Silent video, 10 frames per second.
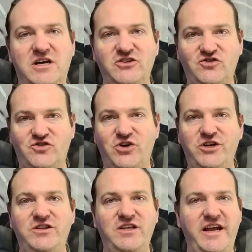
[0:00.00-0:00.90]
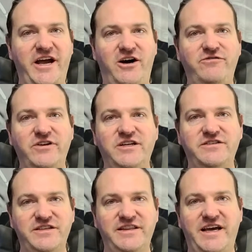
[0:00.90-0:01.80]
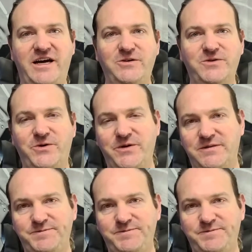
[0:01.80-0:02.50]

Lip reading: asserted the alphaness in the household.